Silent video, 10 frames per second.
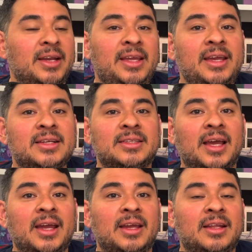he is
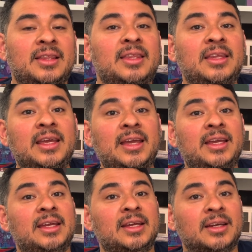like
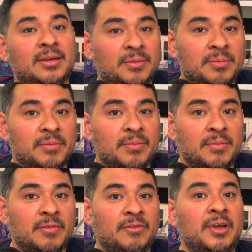the
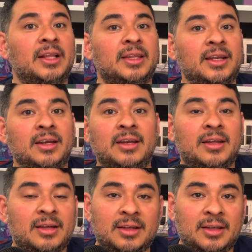villain
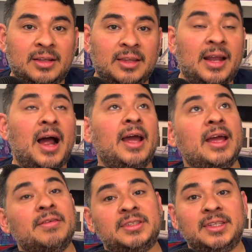that I
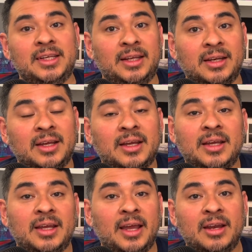have seen
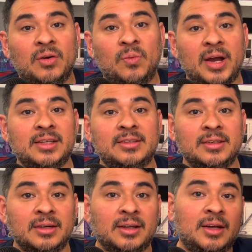in a
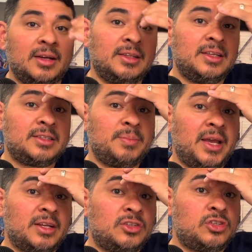Western. This
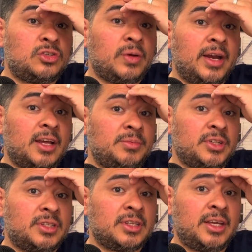man straight up
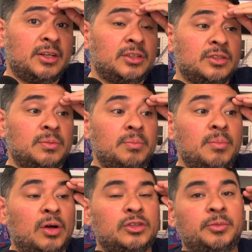just kills
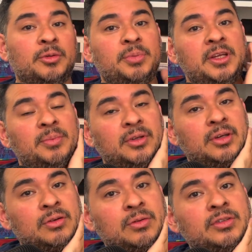multiple people in
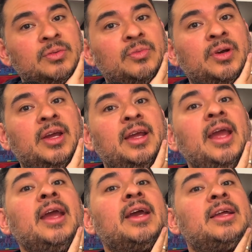a gruesome way,
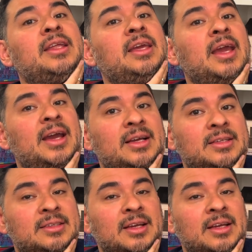and he has